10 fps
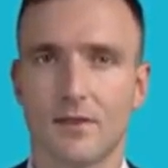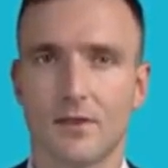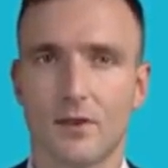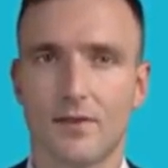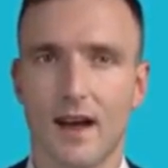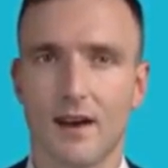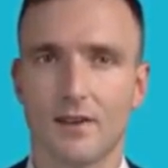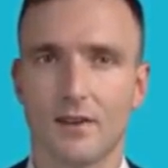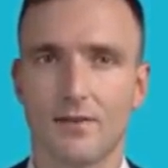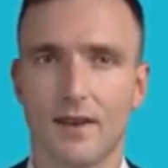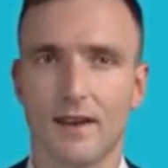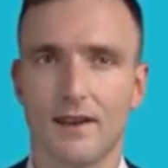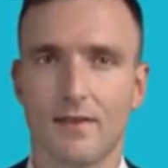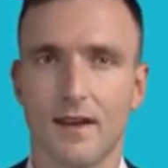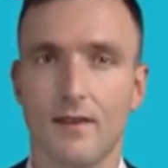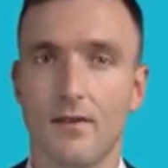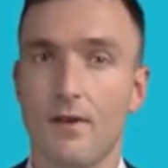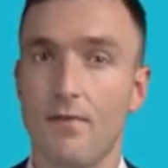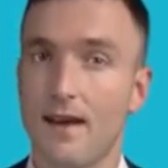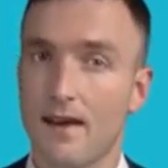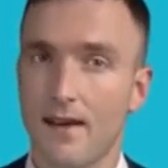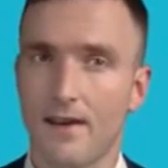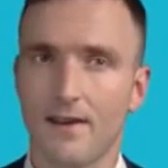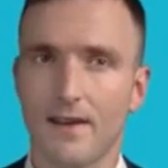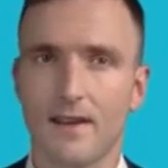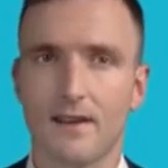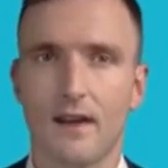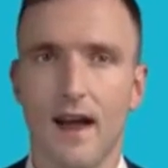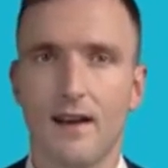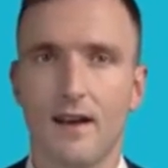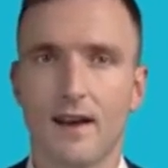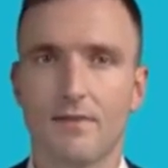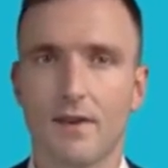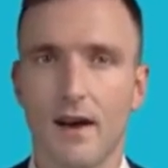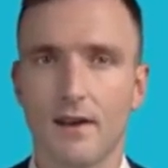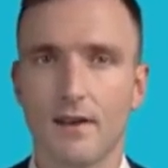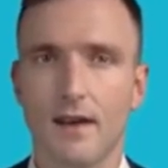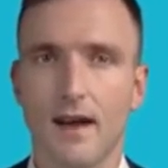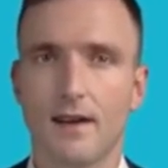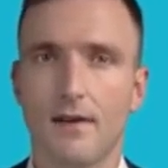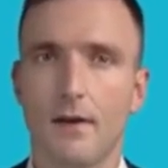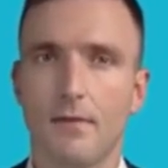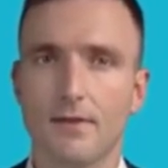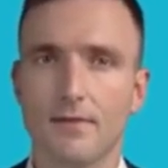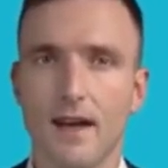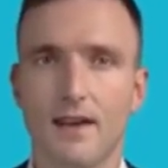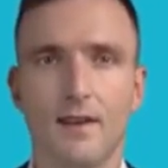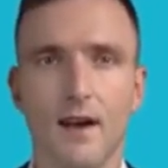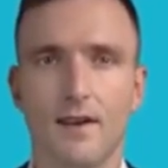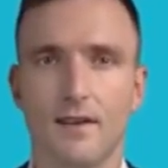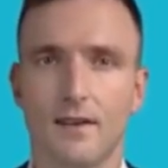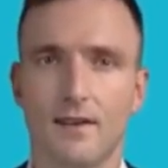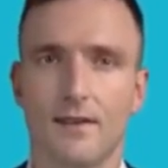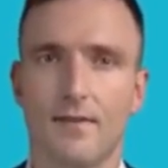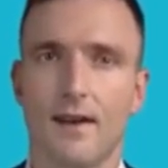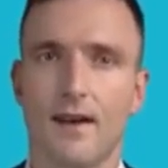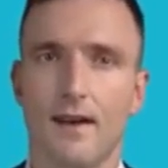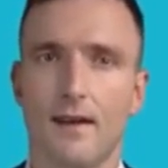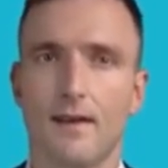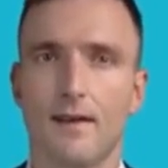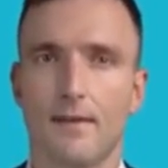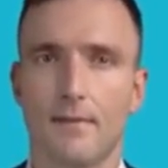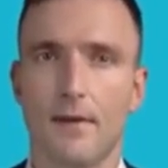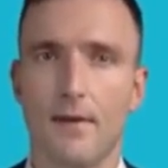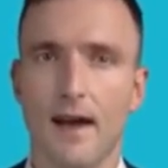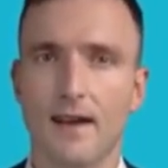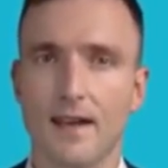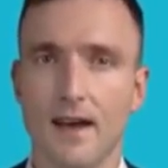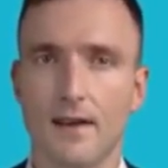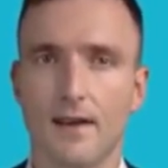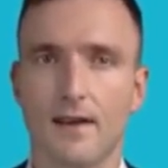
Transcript: Moving on to ability-based grouping, this strategy involves creating groups based on students' abilities, providing tailored